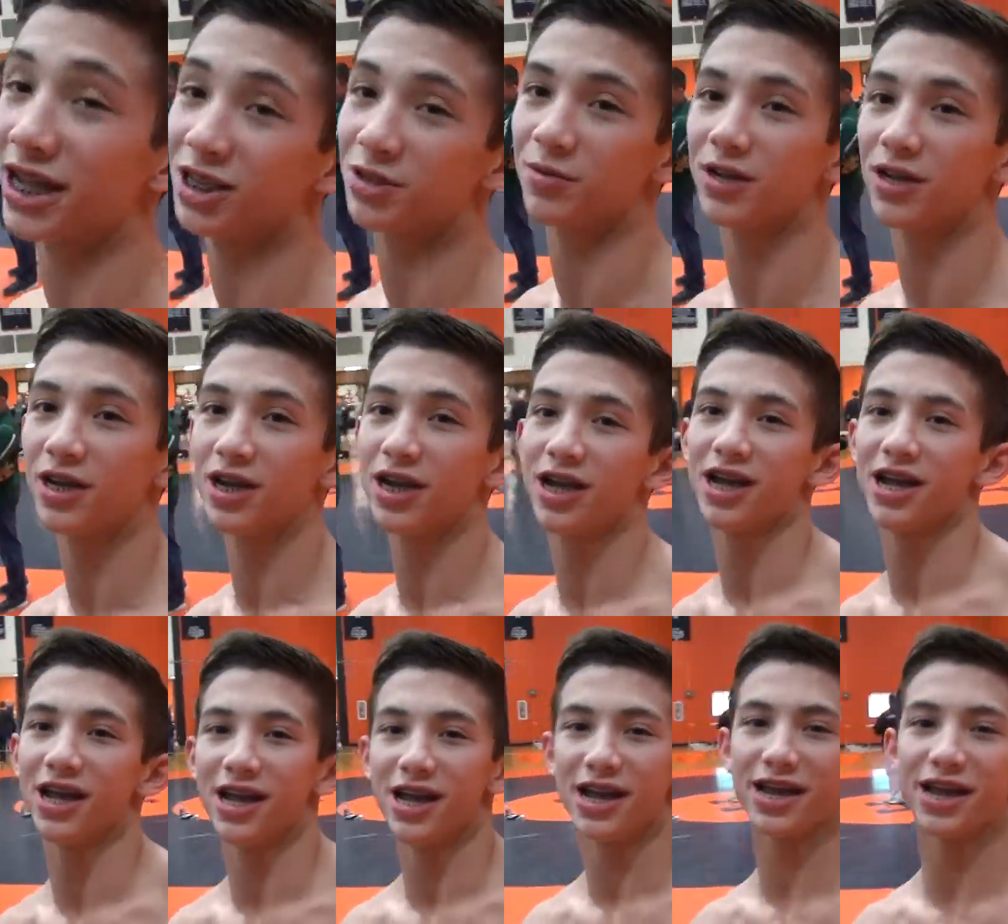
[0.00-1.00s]
it
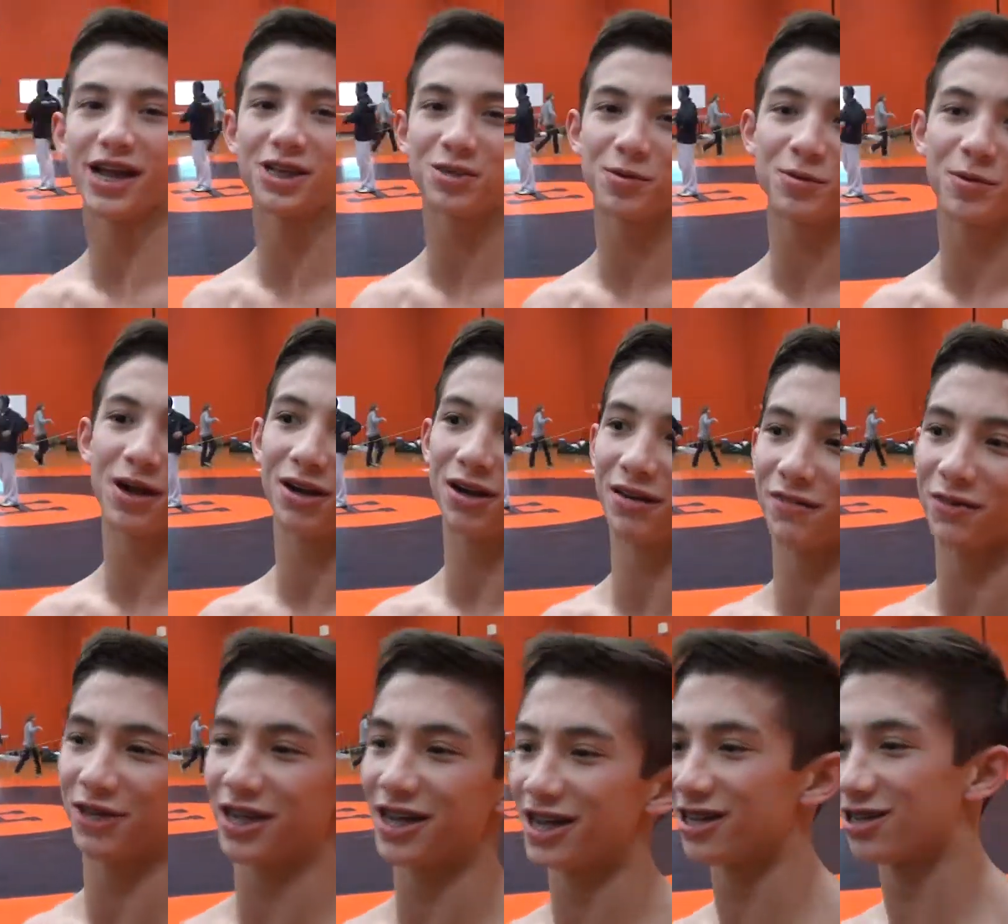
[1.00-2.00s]
gets better
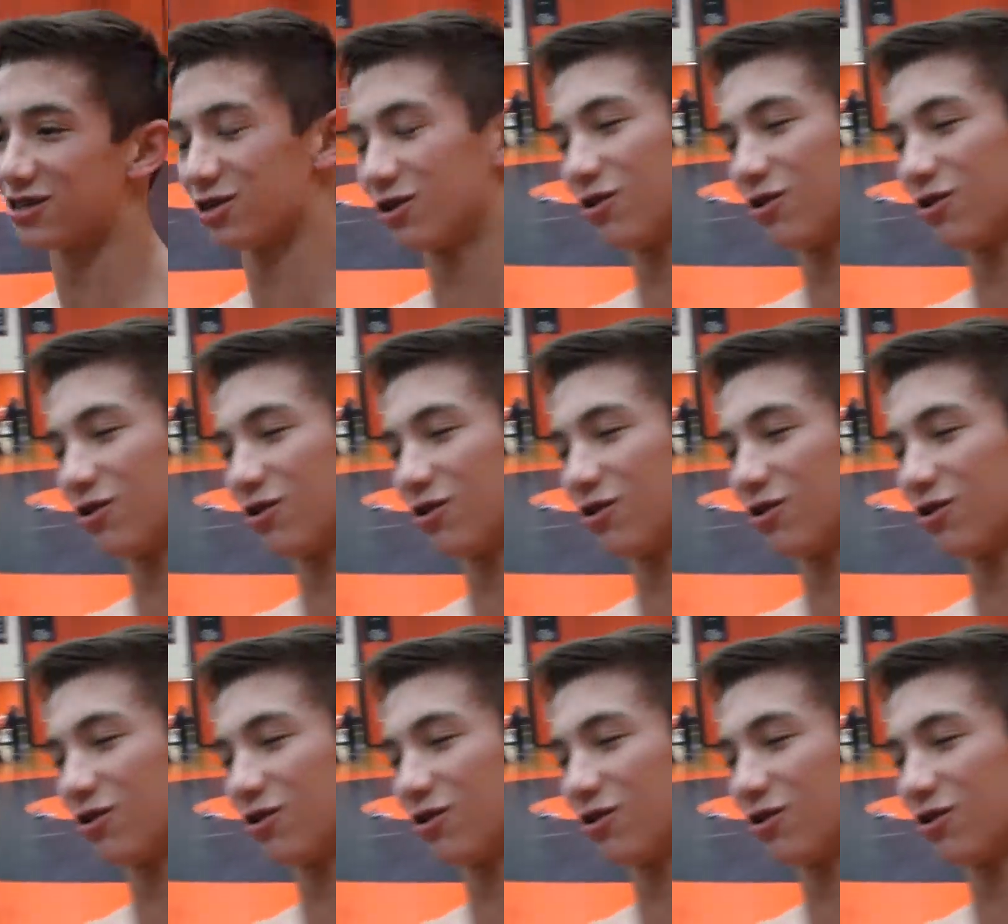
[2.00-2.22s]
every day.